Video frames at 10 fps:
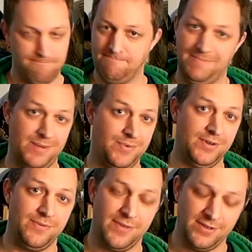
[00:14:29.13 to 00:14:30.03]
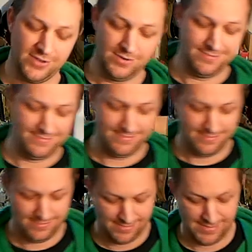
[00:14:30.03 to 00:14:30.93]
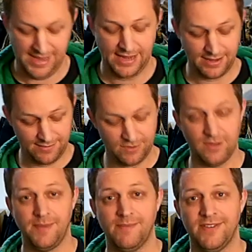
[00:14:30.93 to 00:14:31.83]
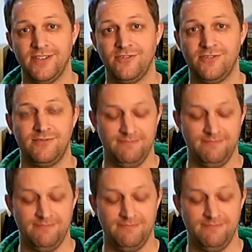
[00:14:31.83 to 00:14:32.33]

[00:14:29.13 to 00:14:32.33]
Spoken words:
People who don't think so, heck, send me a message,